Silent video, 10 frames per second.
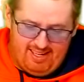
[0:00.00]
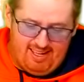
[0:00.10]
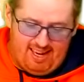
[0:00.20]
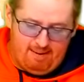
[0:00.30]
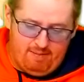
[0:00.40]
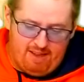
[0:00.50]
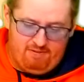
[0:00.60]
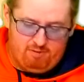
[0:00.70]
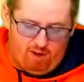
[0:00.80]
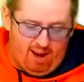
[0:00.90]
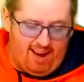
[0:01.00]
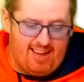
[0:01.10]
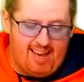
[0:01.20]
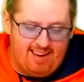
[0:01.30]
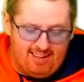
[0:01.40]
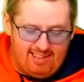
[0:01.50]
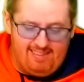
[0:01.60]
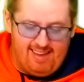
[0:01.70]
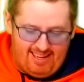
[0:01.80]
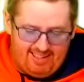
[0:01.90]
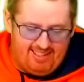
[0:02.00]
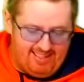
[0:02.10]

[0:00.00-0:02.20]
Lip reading: I am left raw and unclean.